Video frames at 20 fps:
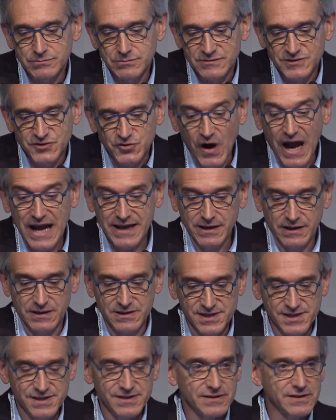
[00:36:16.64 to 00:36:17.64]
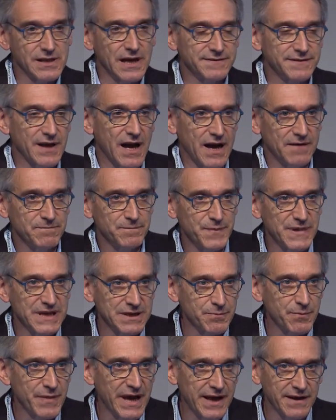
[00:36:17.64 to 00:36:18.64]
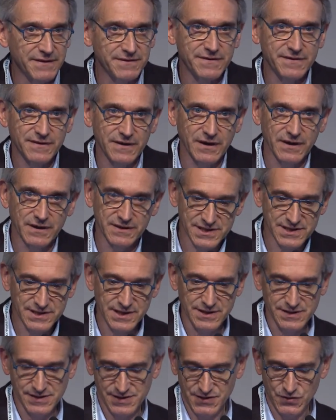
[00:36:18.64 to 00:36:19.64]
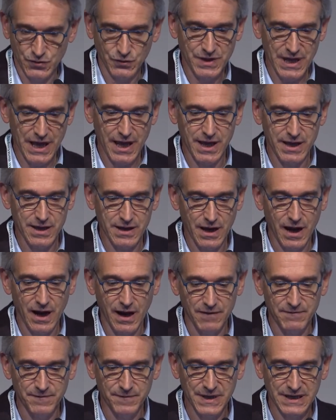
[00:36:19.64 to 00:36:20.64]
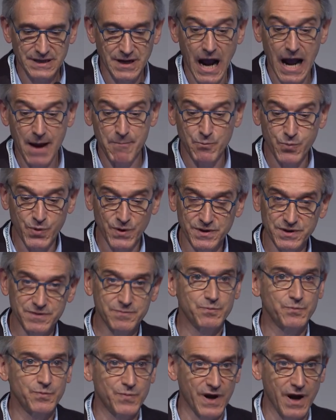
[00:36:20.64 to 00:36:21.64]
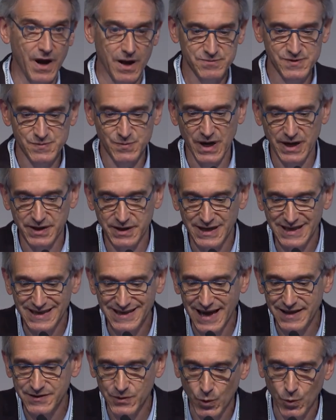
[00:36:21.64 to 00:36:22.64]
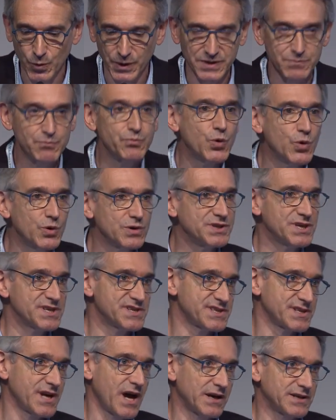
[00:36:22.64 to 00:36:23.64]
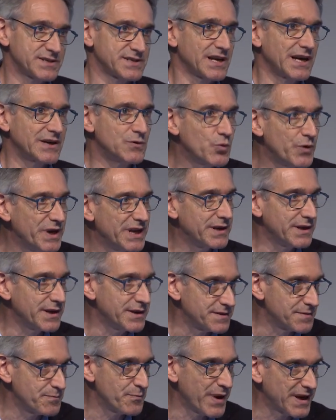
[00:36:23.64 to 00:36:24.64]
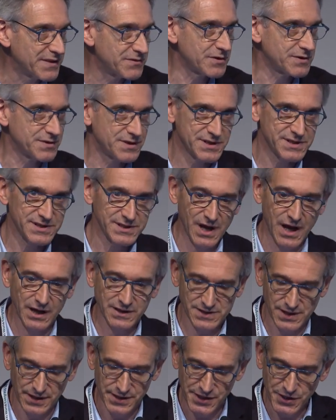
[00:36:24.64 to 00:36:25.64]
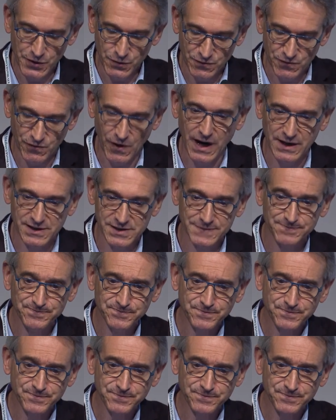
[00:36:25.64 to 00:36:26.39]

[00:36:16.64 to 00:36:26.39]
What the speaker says: trials that have been made since today have been hampered perhaps by inadequate, poor designs, and we need better designs and new drugs